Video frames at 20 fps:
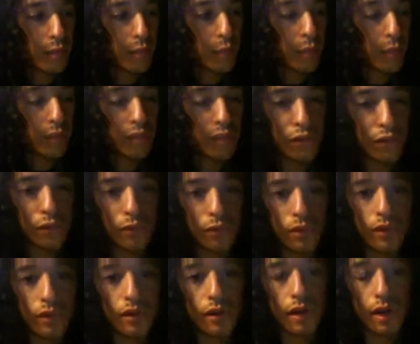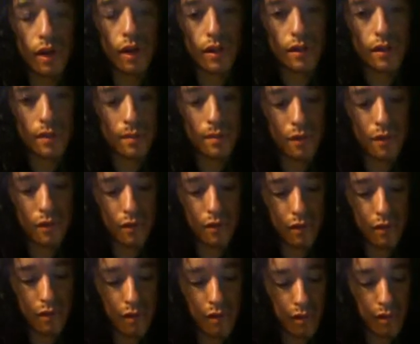worldview and their concepts
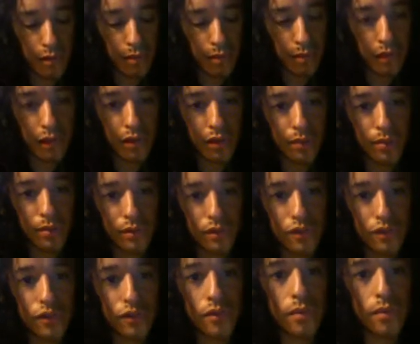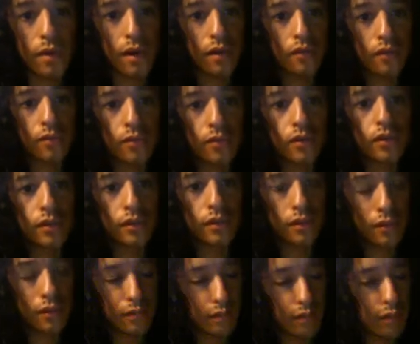are applicable to the modern
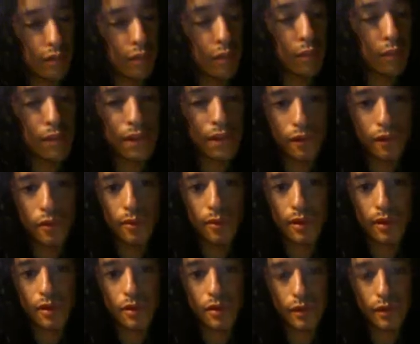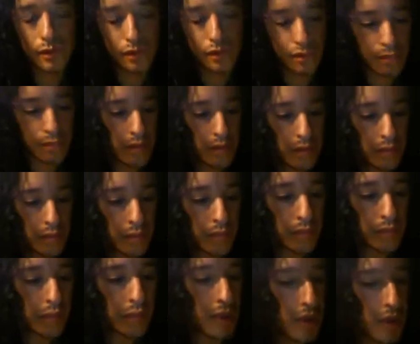world and to what we know about ourselves in the modern world.